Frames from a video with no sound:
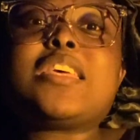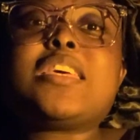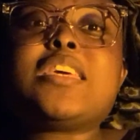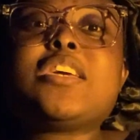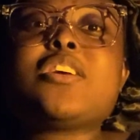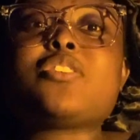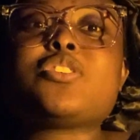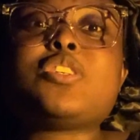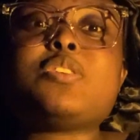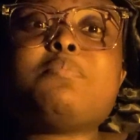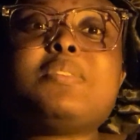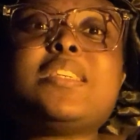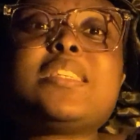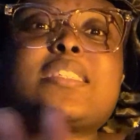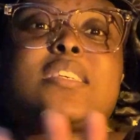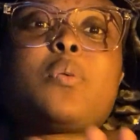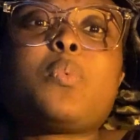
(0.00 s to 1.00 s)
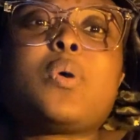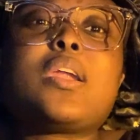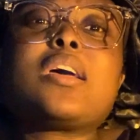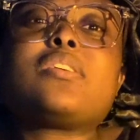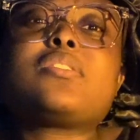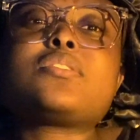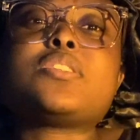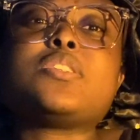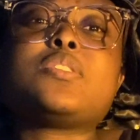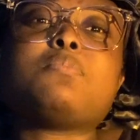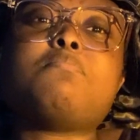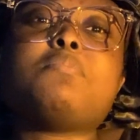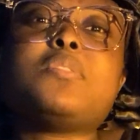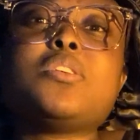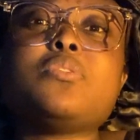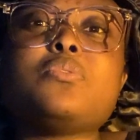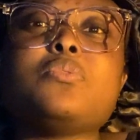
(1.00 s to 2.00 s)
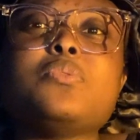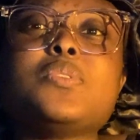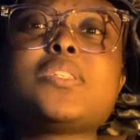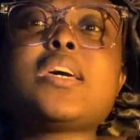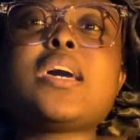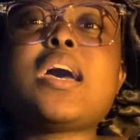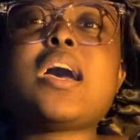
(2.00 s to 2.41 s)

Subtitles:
here to be someone else's muse.